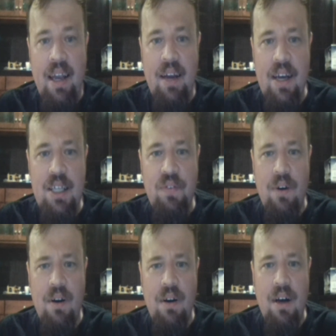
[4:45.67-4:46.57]
Now, as
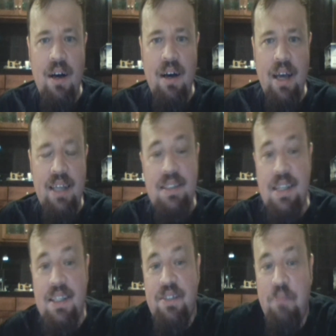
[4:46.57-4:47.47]
for
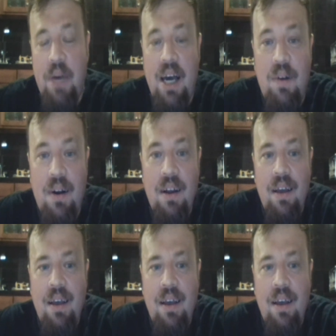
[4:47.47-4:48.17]
excessive power,